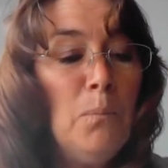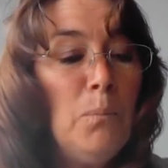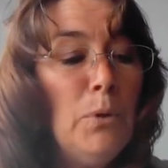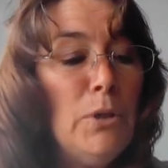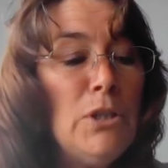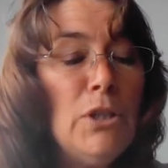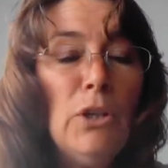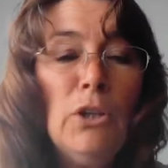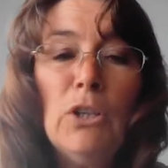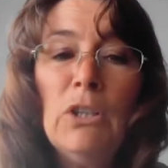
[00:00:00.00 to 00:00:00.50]

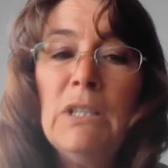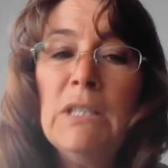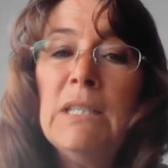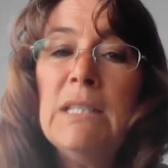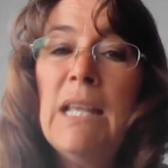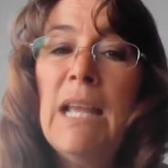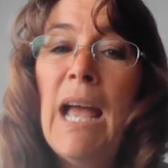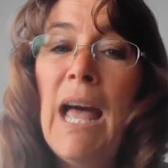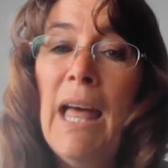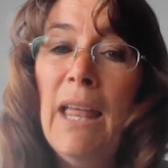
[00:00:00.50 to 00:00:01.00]
Boys and girls,
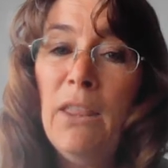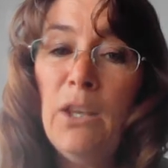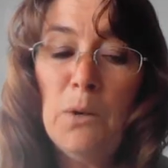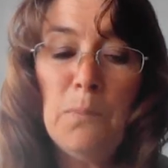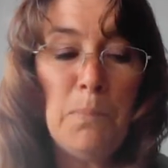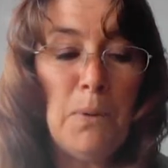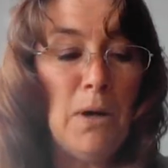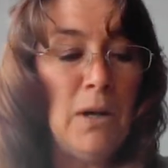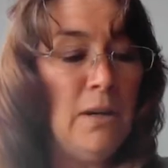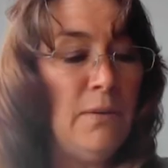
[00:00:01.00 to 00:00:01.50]
the
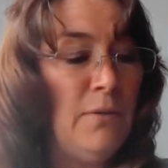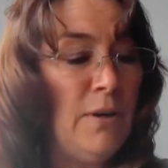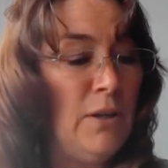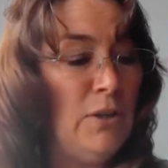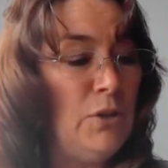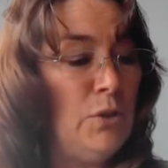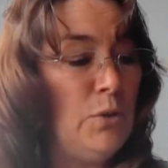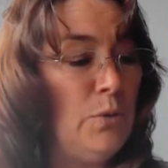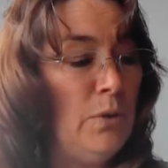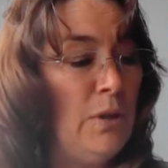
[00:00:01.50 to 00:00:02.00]
other part of our
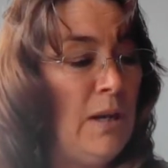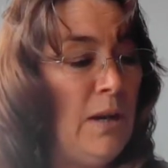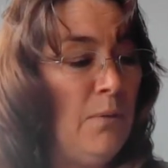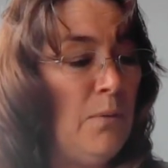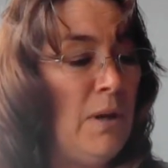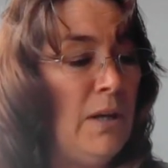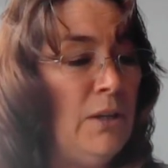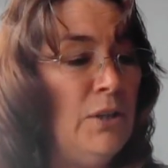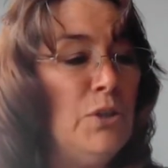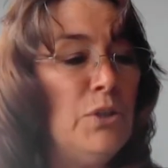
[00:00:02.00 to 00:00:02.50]
story I
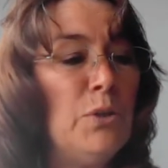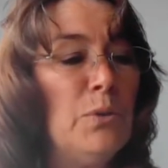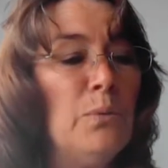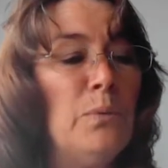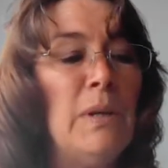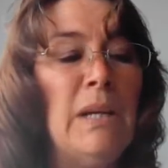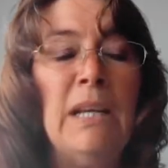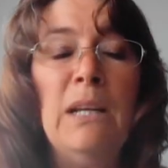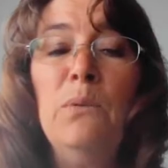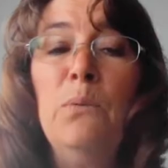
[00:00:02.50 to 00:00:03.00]
wanted to
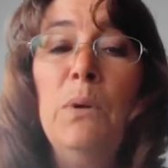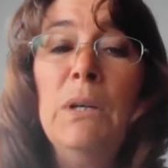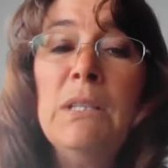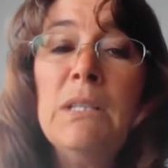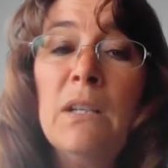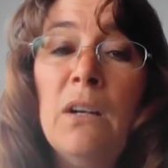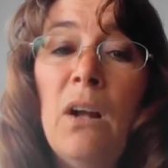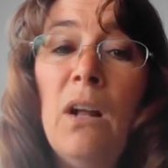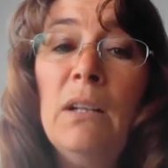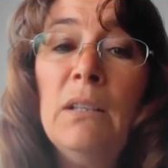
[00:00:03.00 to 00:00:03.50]
read
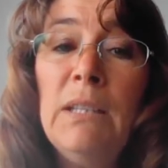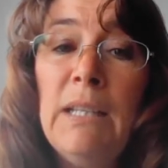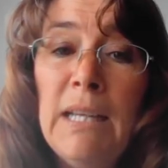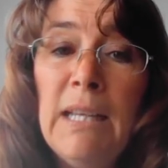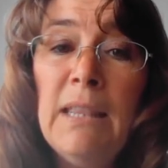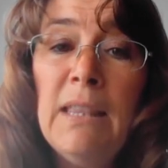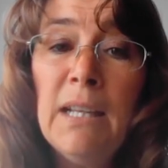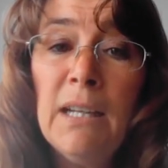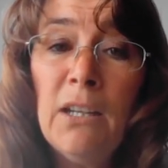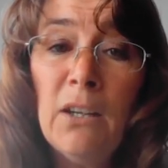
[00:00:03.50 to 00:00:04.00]
was called
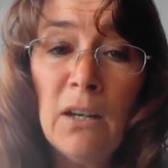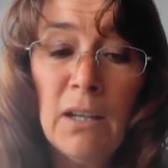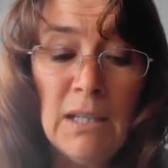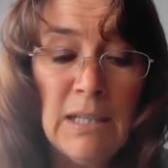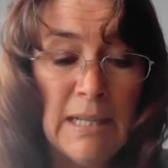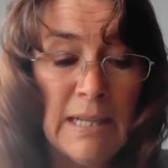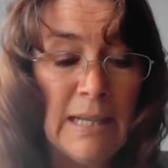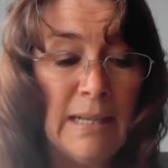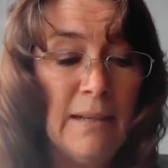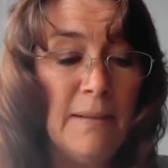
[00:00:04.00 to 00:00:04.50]
In the
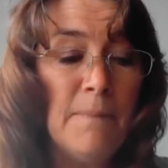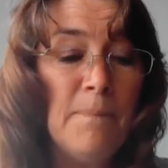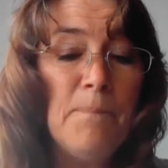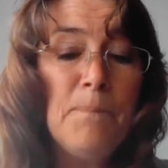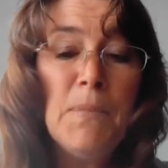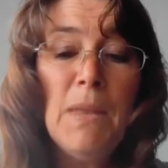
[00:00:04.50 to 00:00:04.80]
Garden.